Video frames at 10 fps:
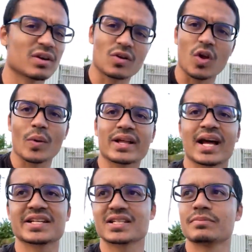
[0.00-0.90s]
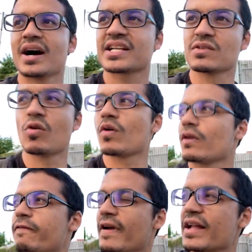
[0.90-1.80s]
one of the only weight classes in boxing where
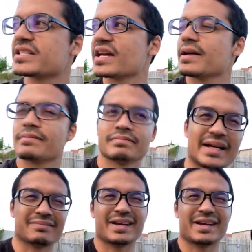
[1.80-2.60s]
the fans get like,